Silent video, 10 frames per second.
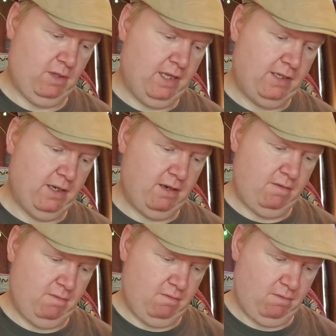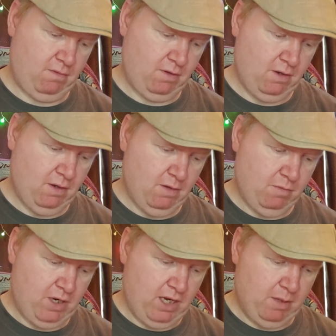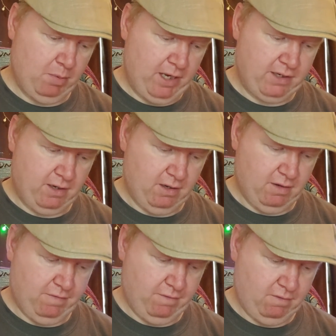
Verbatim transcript: That's it. Taking the plastic off.